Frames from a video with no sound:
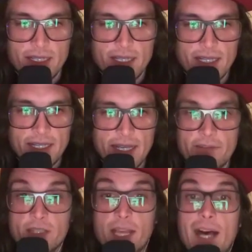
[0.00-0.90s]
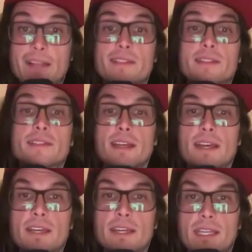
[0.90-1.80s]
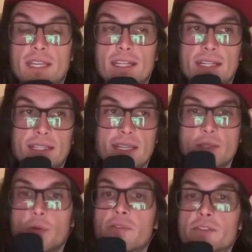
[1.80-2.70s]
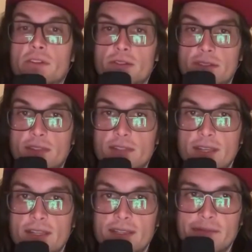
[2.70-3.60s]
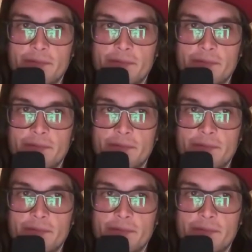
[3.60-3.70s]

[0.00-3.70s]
I have a lot to say and I get 12 songs to say it,